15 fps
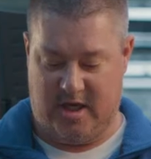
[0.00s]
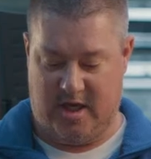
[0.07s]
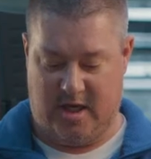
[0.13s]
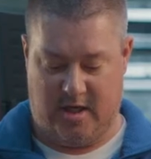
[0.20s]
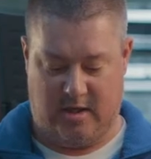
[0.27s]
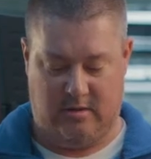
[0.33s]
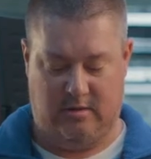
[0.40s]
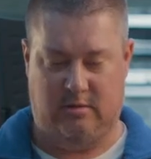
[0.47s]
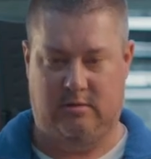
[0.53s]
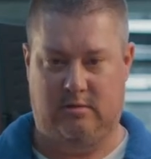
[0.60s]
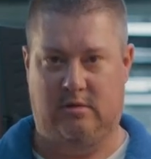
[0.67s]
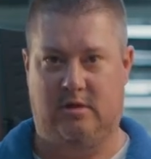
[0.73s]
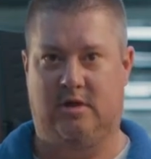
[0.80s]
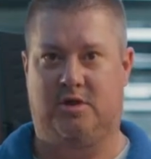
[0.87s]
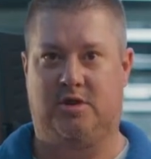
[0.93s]
done,
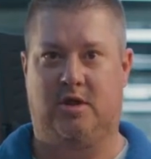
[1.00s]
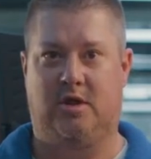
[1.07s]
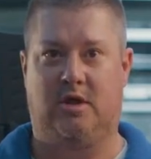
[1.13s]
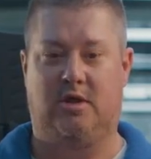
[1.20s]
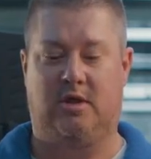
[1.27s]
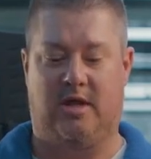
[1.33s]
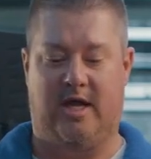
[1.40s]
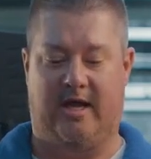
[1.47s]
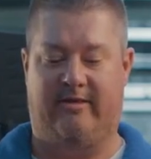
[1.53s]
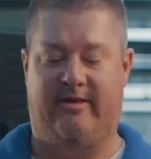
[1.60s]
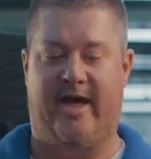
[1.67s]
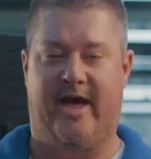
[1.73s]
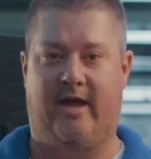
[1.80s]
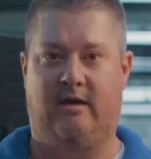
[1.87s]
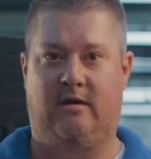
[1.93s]
it should look like
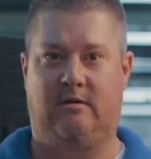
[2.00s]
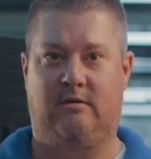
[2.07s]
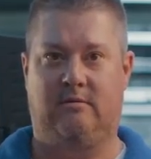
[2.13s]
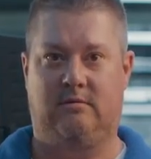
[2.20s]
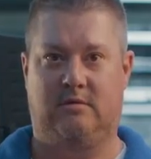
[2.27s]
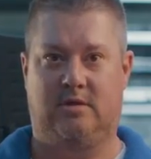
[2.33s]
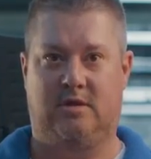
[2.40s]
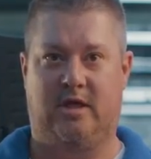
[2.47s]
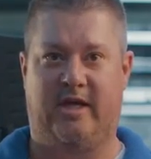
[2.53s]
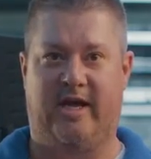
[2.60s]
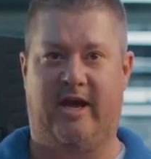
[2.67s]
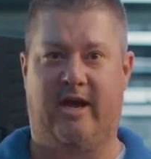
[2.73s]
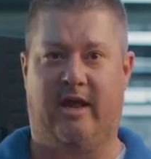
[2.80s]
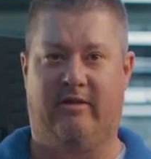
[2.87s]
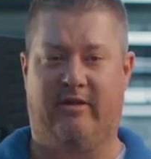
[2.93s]
that. See
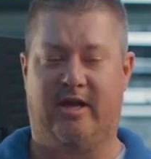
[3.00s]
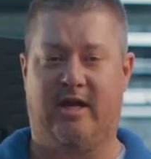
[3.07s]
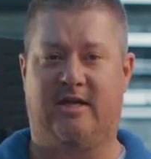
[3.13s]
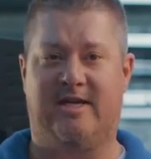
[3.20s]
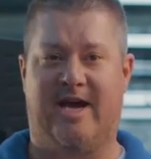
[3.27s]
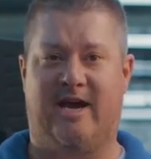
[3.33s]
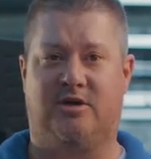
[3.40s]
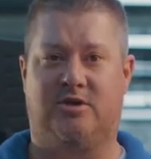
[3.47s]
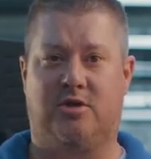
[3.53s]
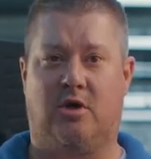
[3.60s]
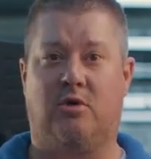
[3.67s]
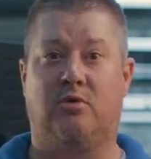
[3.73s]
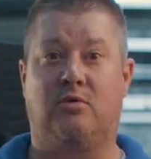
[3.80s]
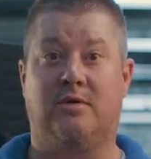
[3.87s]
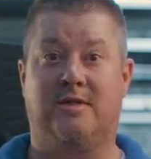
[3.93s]
how the entire
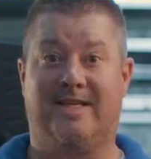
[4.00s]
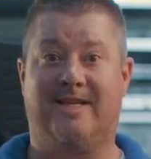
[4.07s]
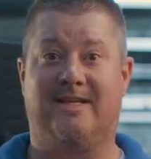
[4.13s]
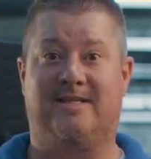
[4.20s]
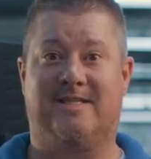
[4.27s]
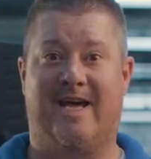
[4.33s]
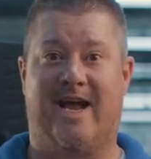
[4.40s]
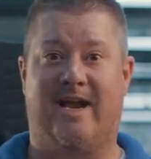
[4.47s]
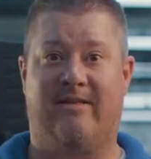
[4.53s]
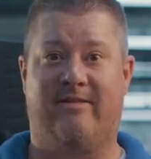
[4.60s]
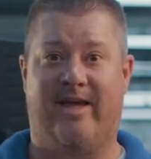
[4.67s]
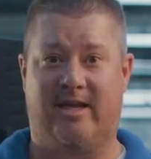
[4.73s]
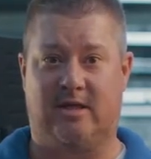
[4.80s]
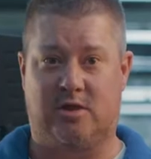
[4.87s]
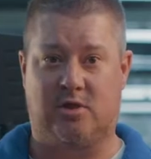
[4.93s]
circle is inside of
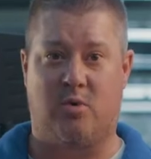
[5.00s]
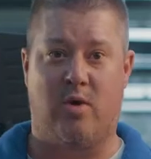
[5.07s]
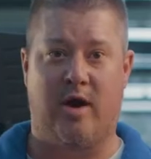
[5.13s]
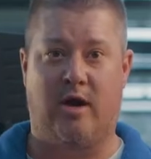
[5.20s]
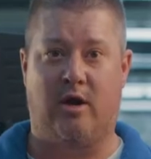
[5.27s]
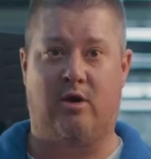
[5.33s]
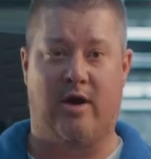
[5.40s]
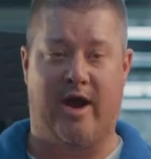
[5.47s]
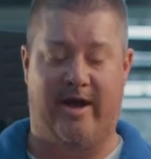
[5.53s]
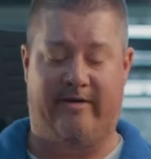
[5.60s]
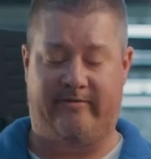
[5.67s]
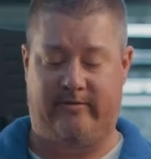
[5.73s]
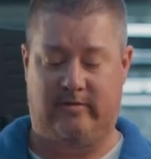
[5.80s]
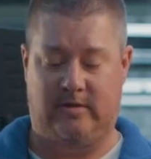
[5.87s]
that square graph.